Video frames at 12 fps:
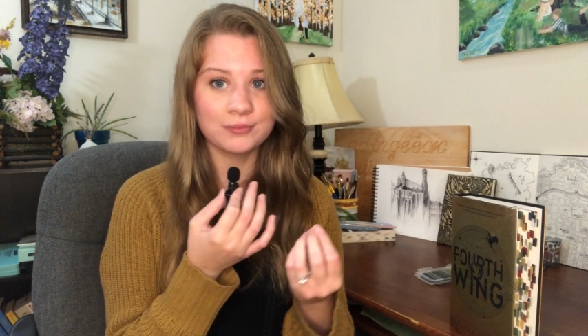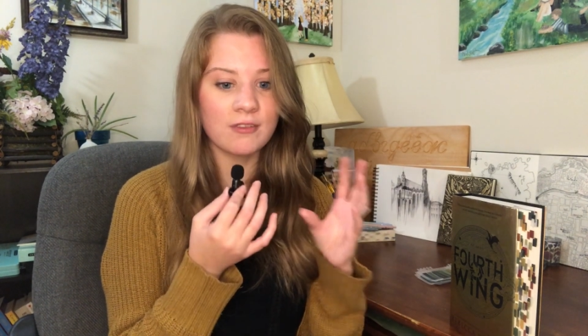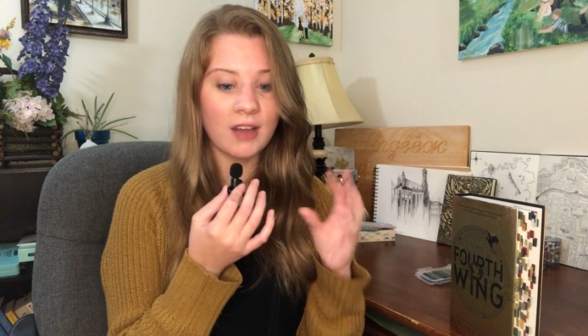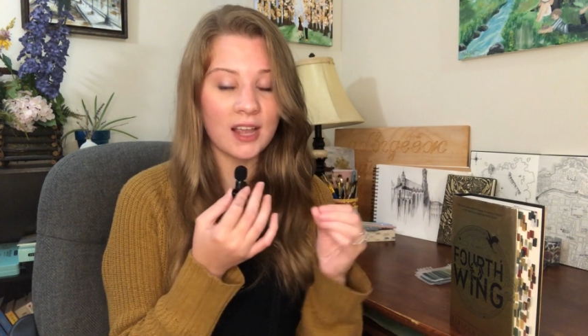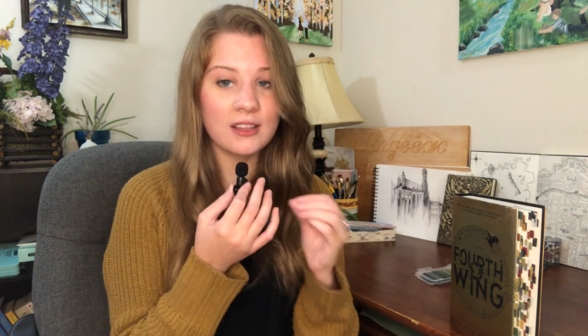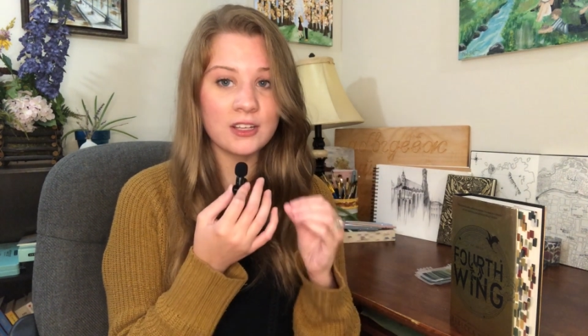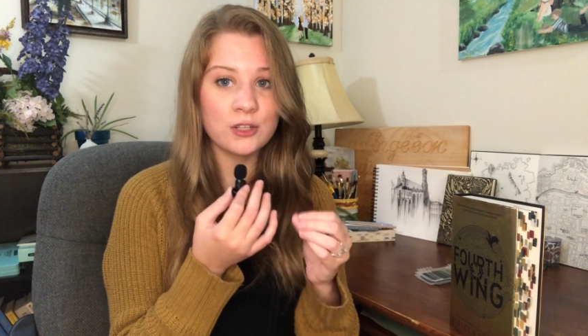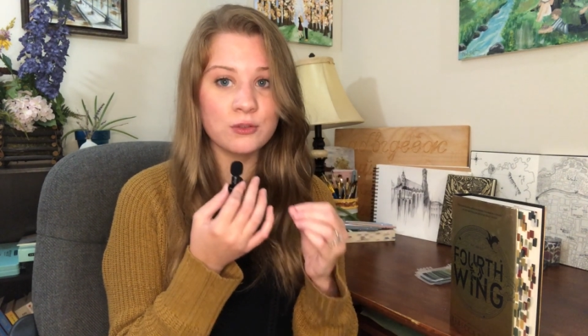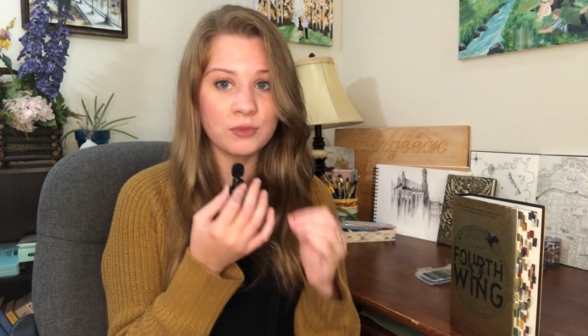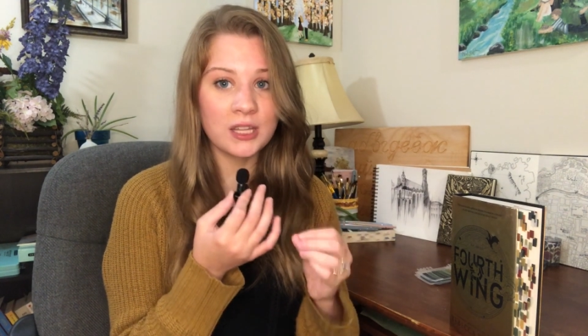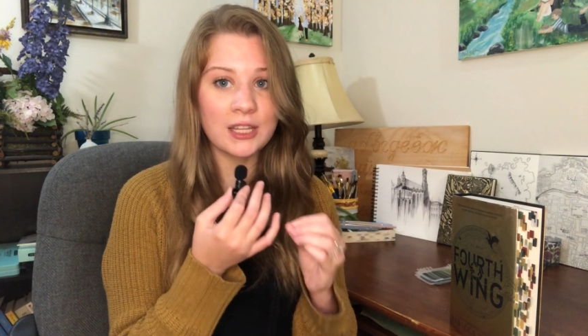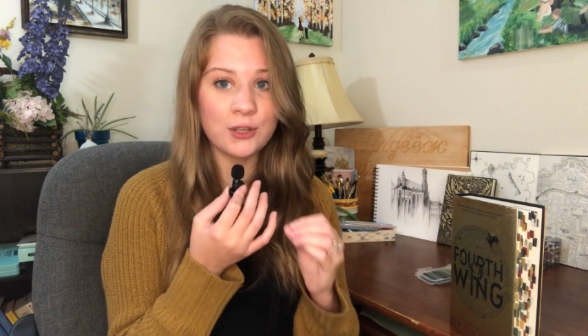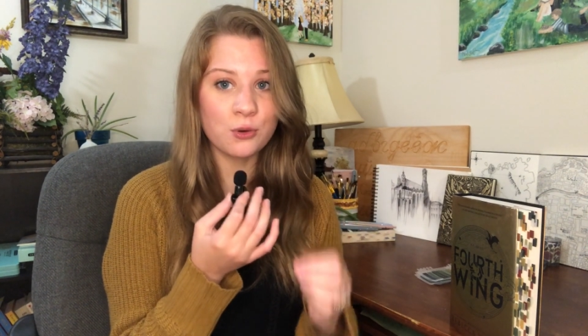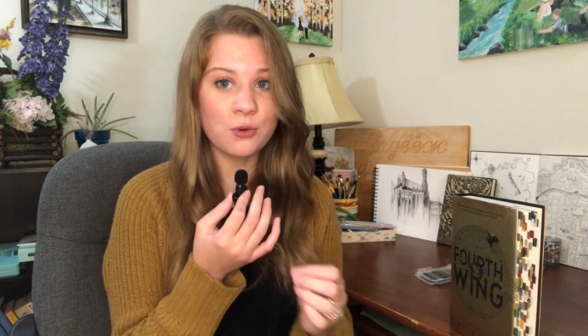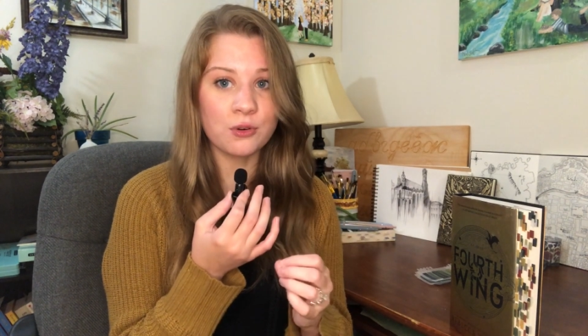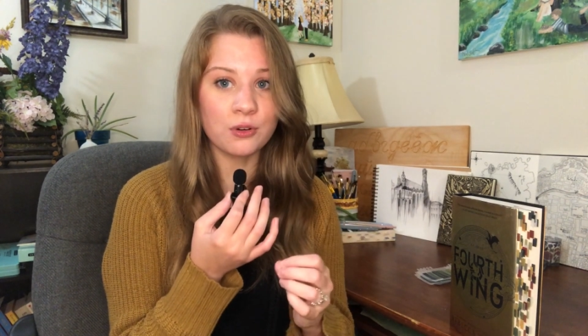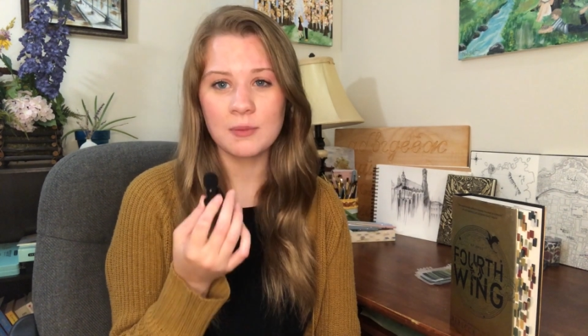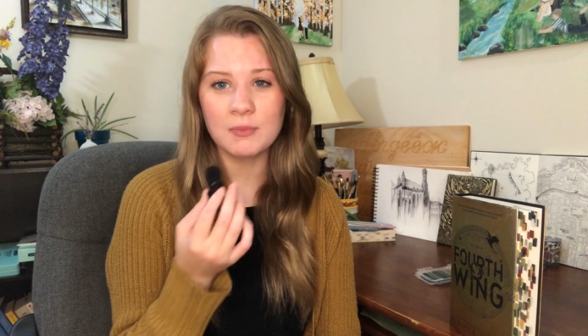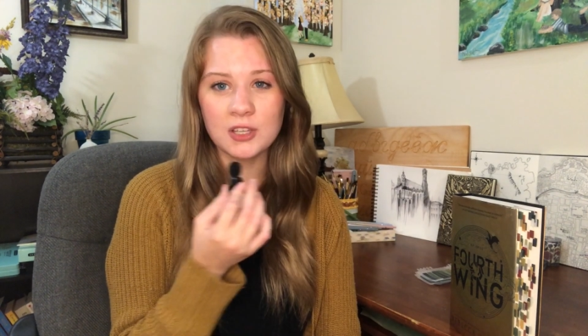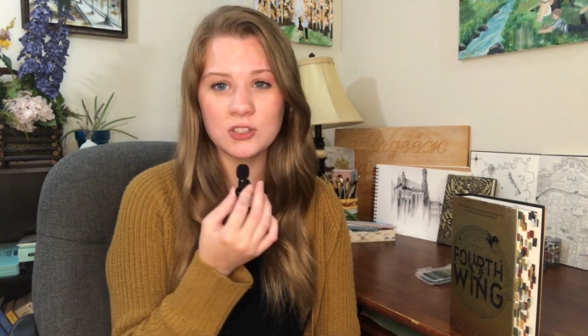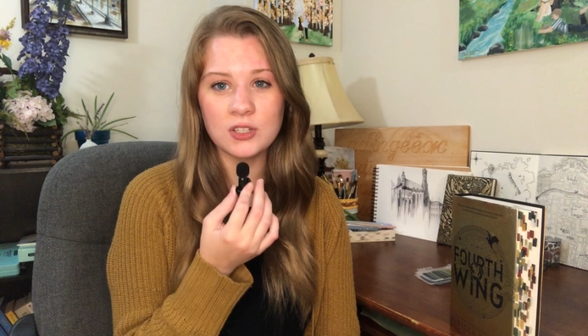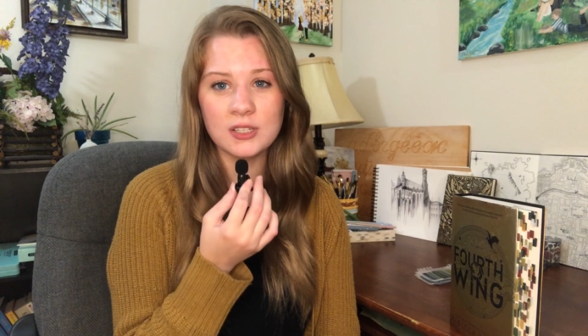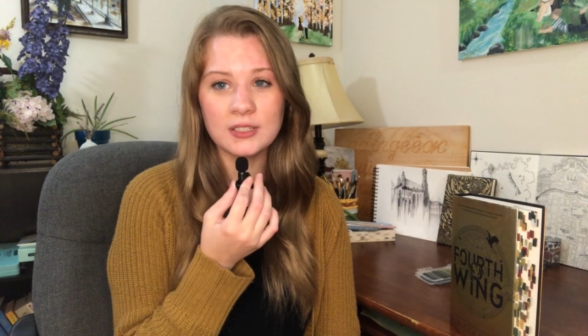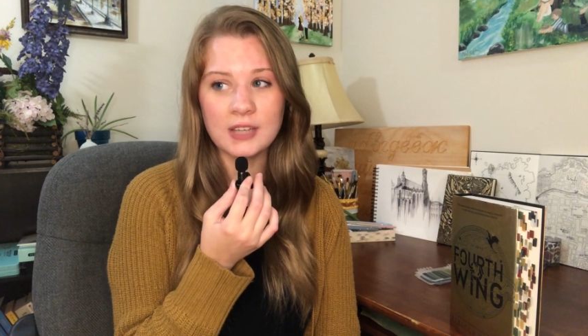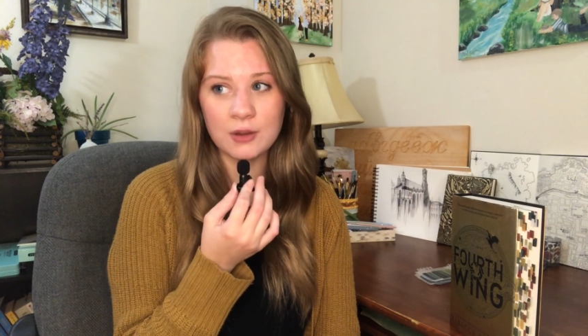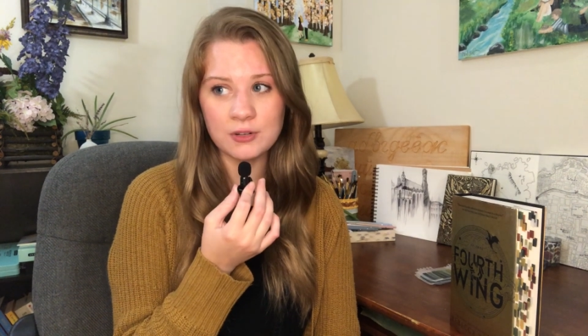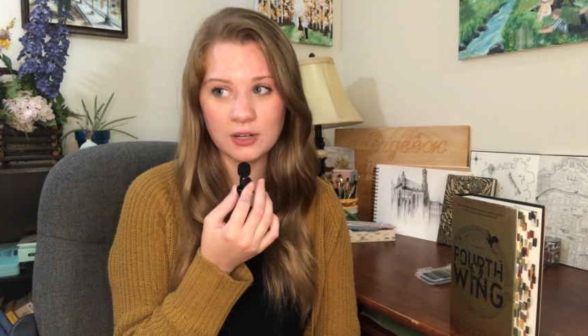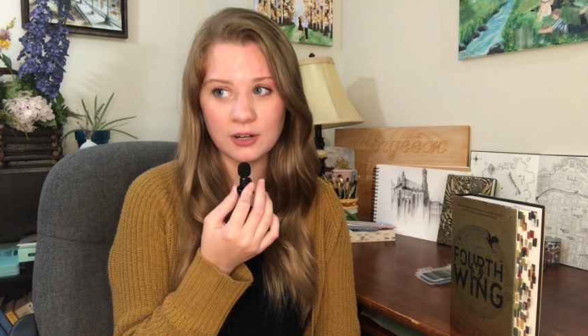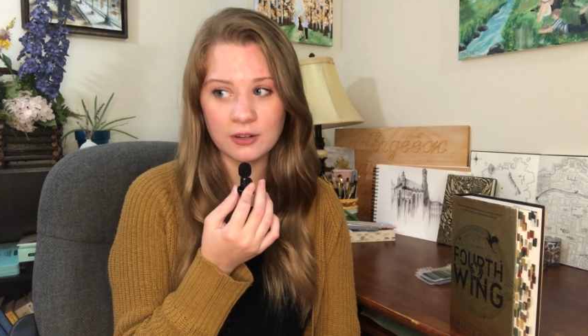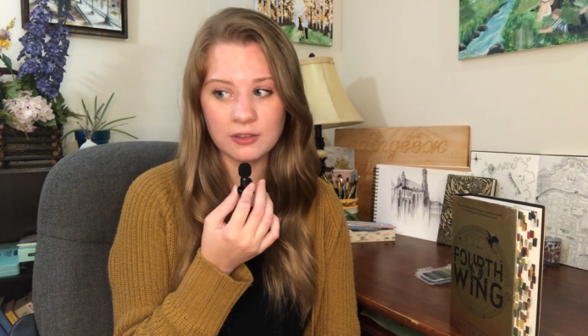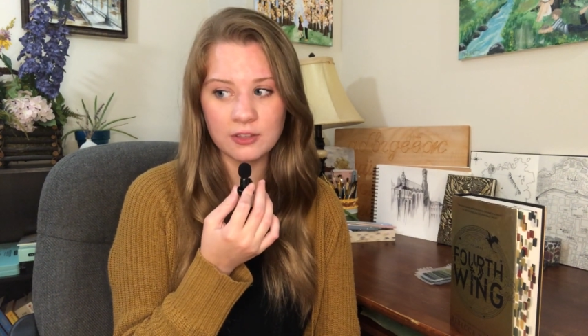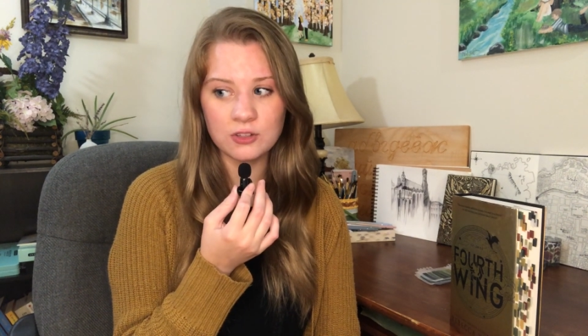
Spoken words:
Violet is really cool because she's down to earth,